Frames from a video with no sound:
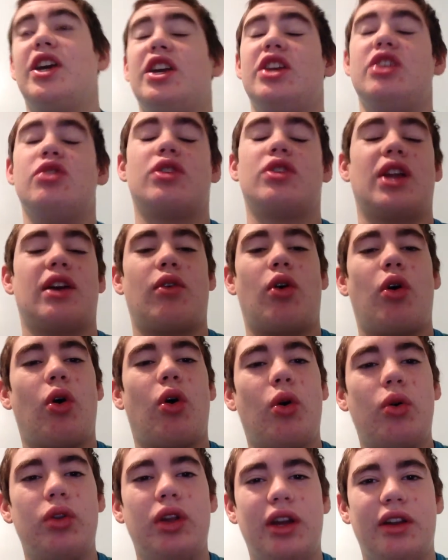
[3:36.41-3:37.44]
You can have a
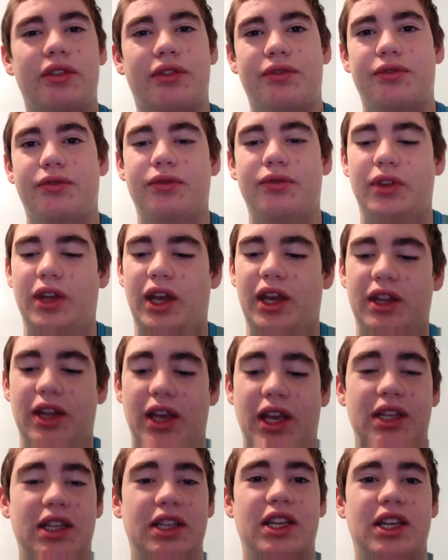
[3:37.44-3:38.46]
whole lot of
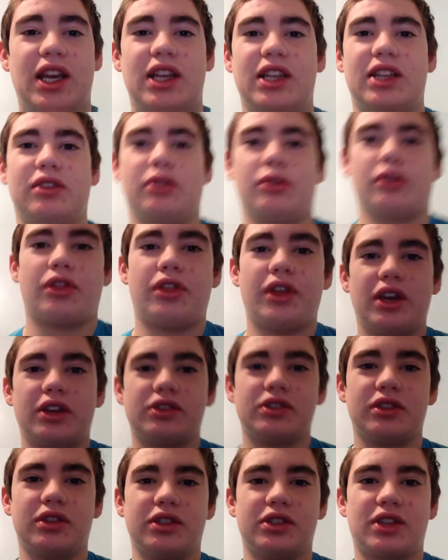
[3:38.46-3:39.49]
handy dandy little things
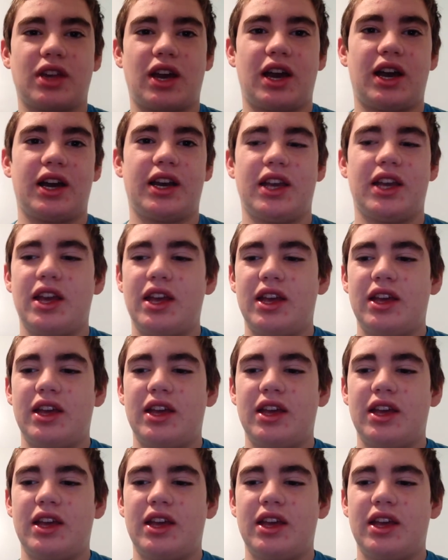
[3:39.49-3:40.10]
in this guy,